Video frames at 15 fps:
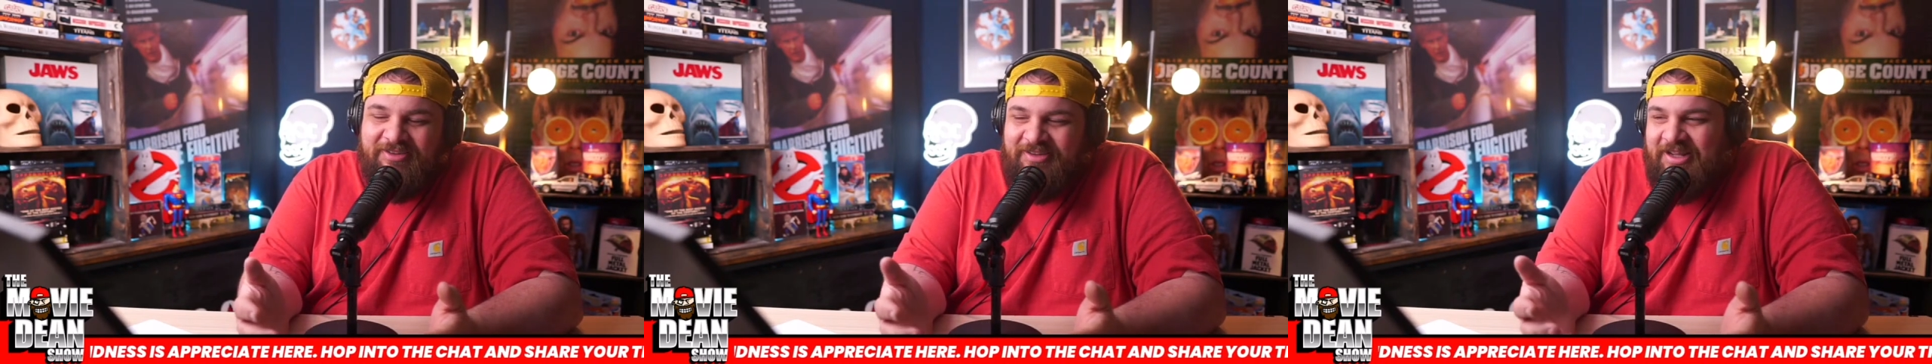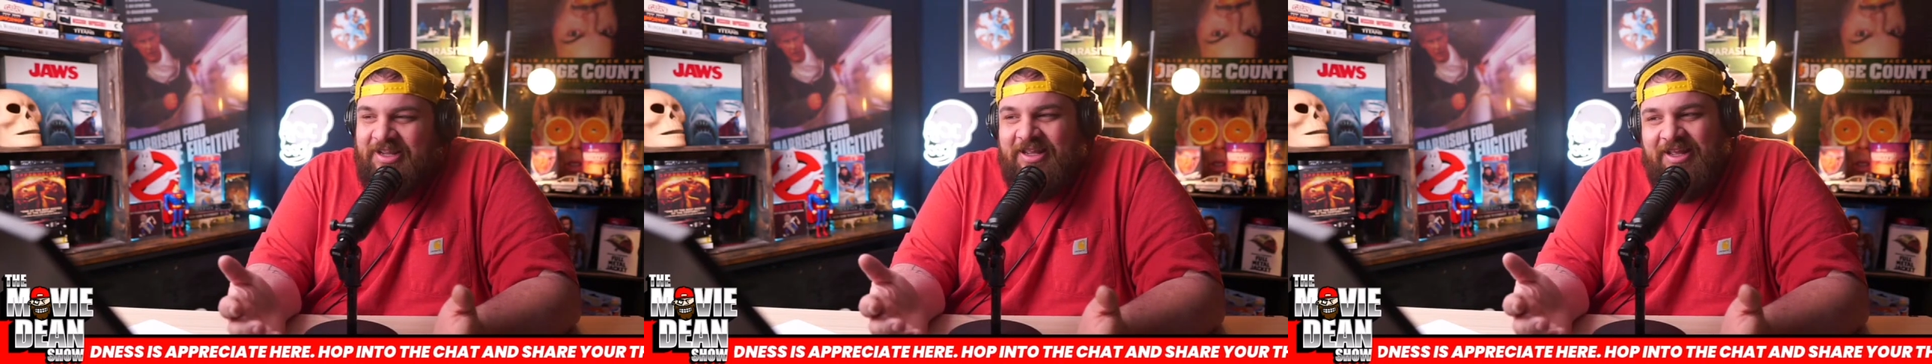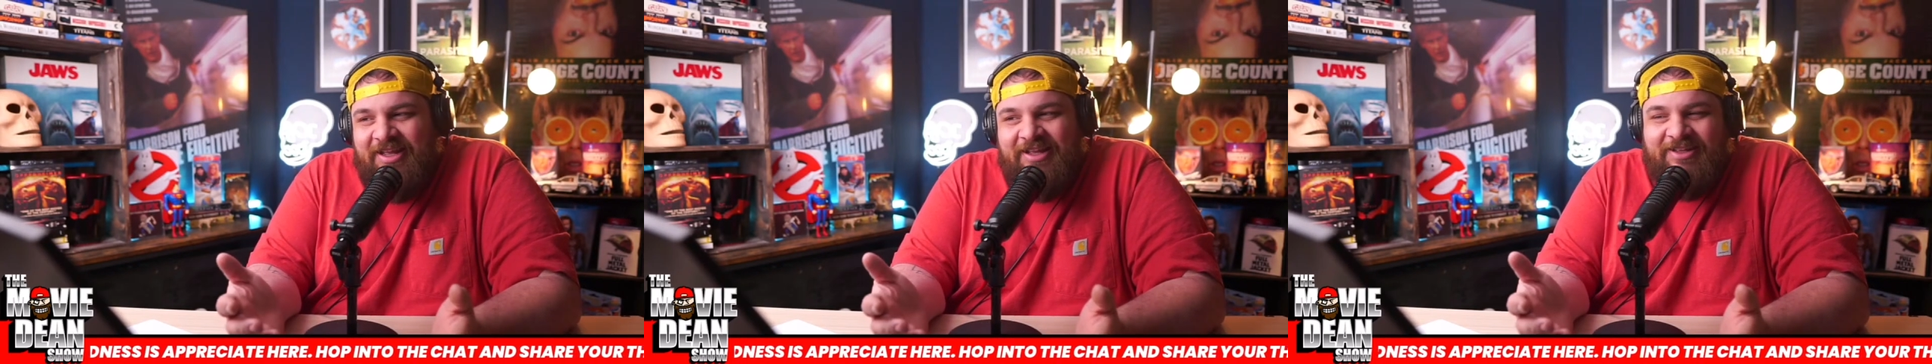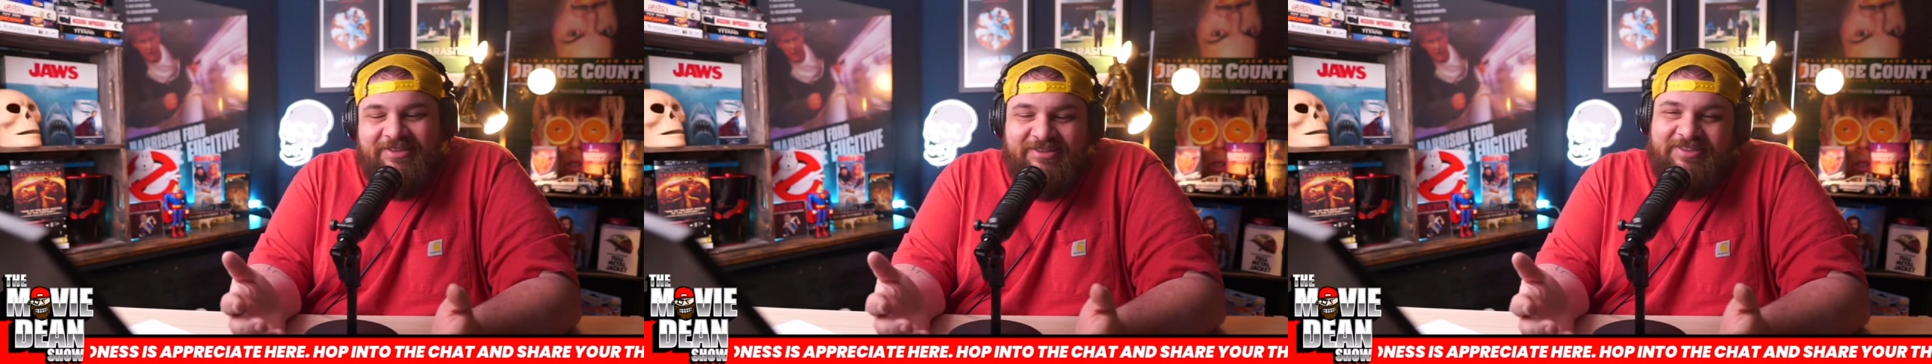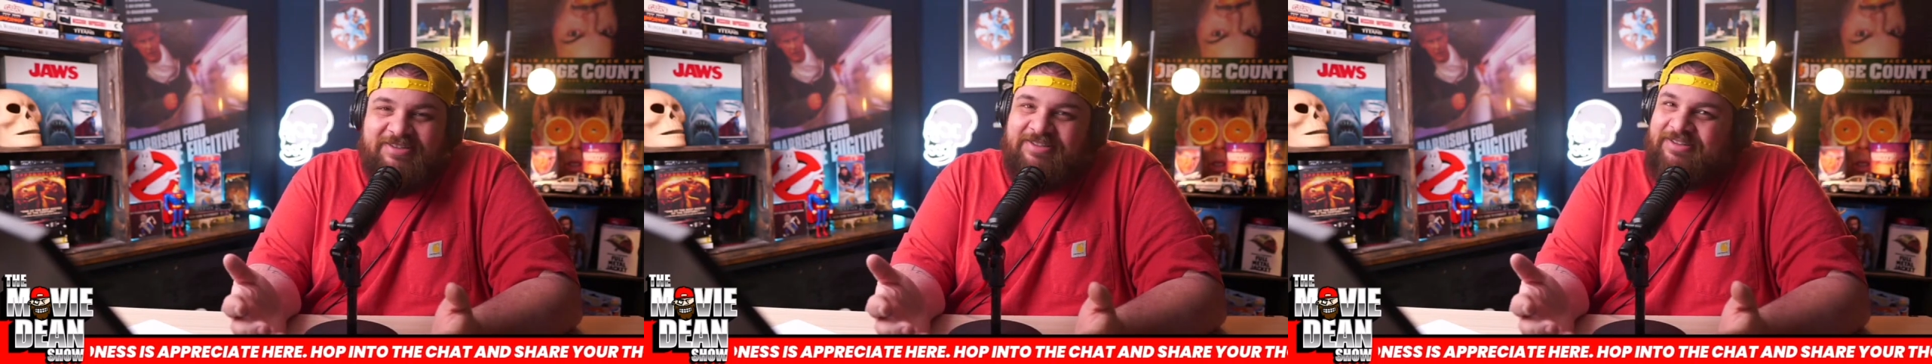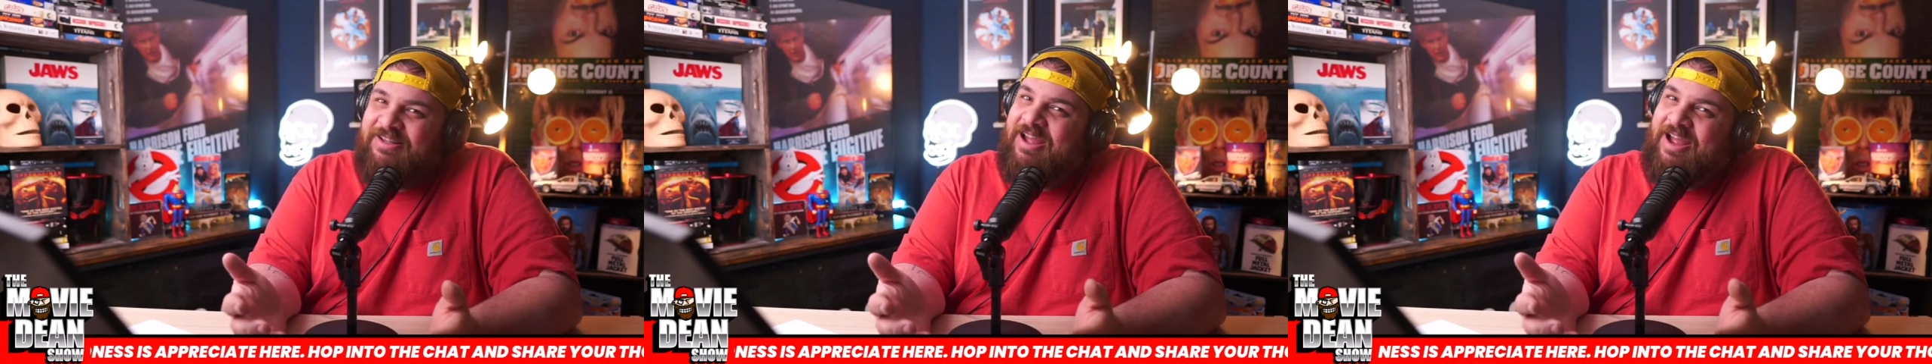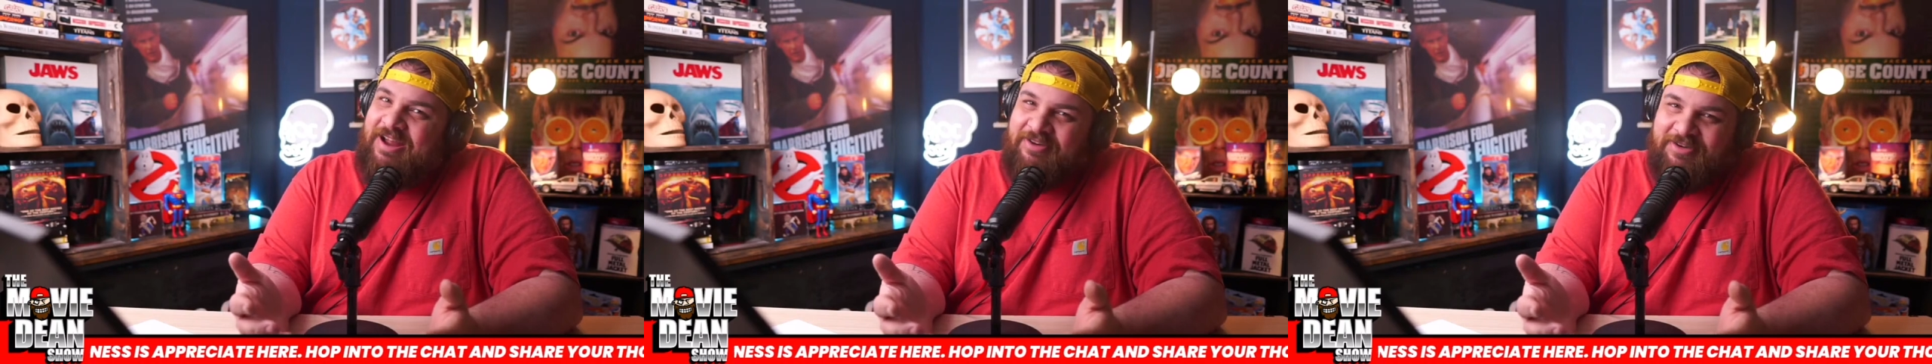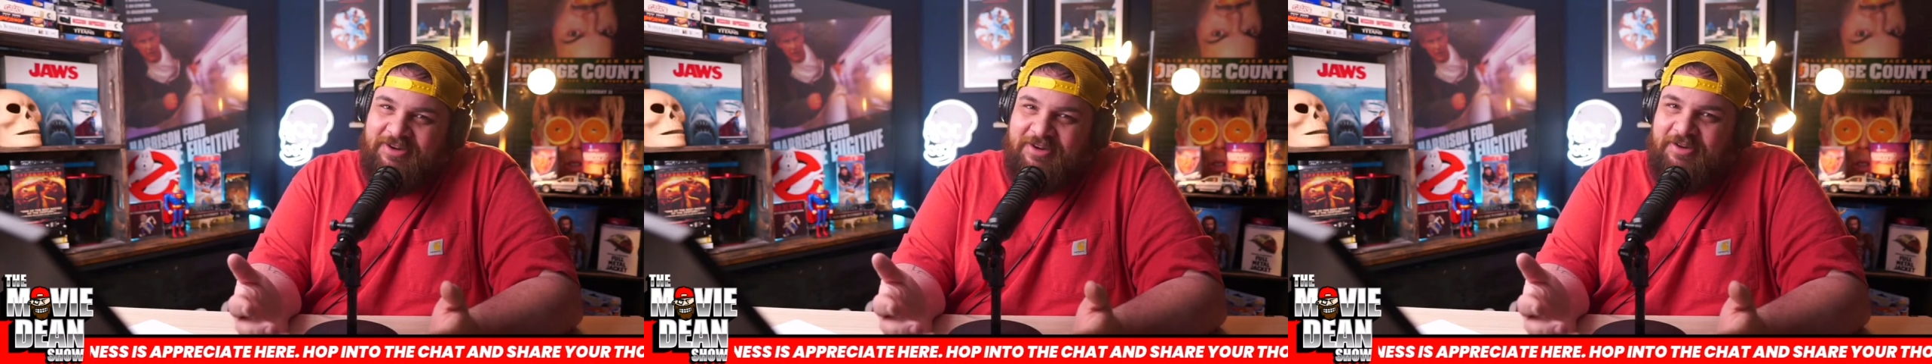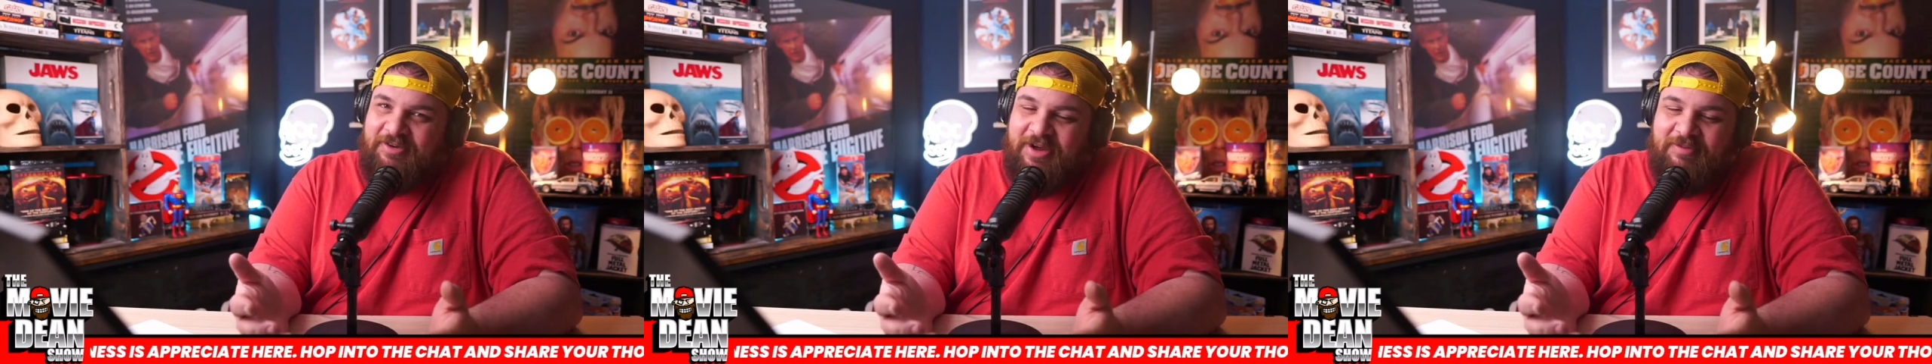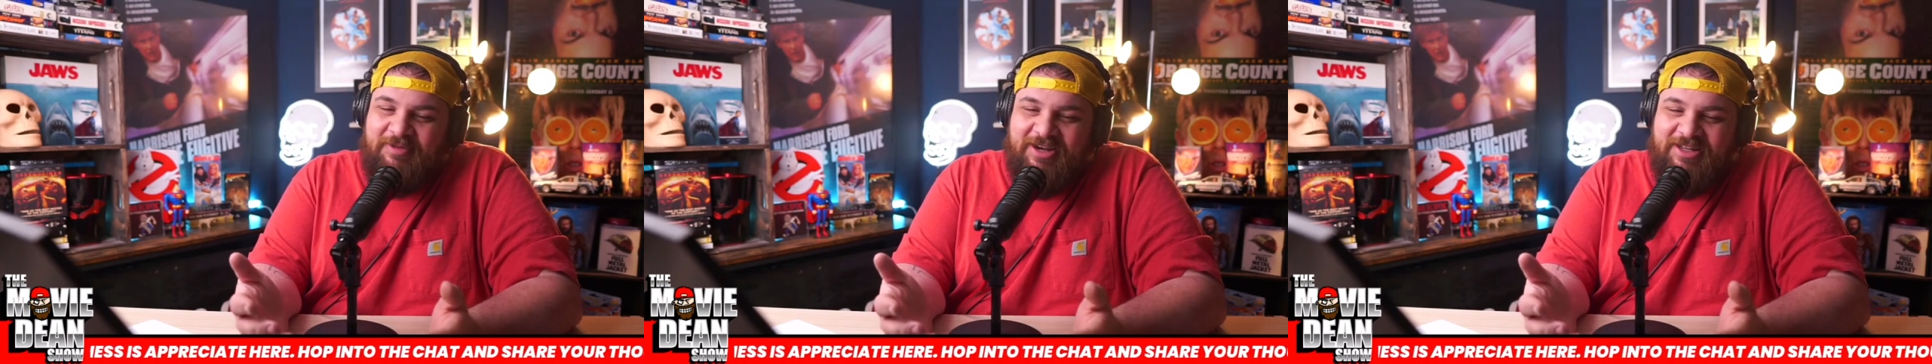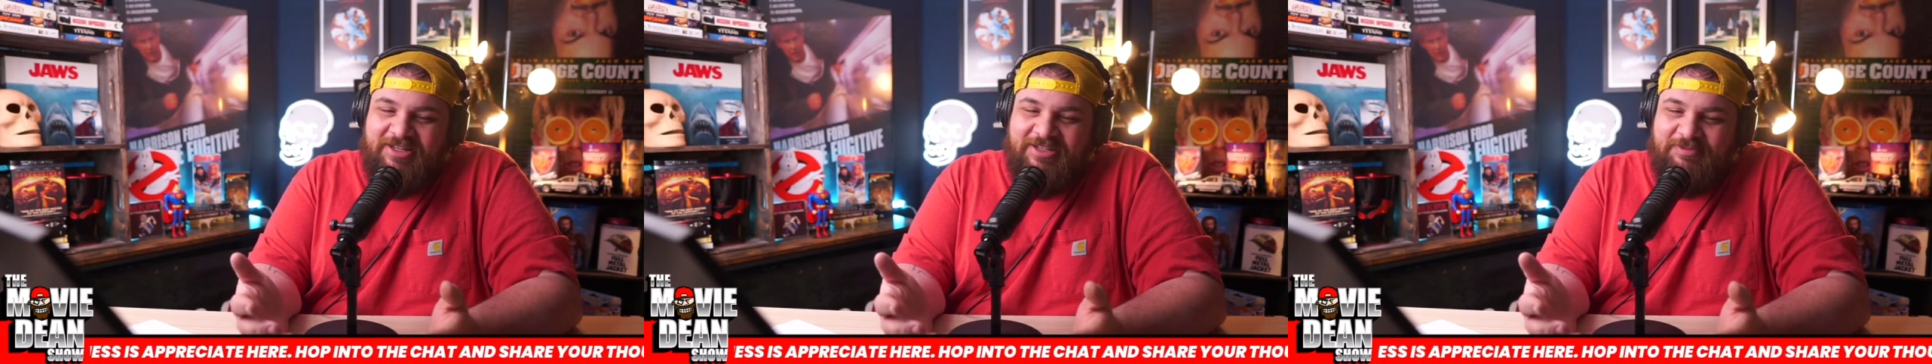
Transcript: like, as uh, I don't know how many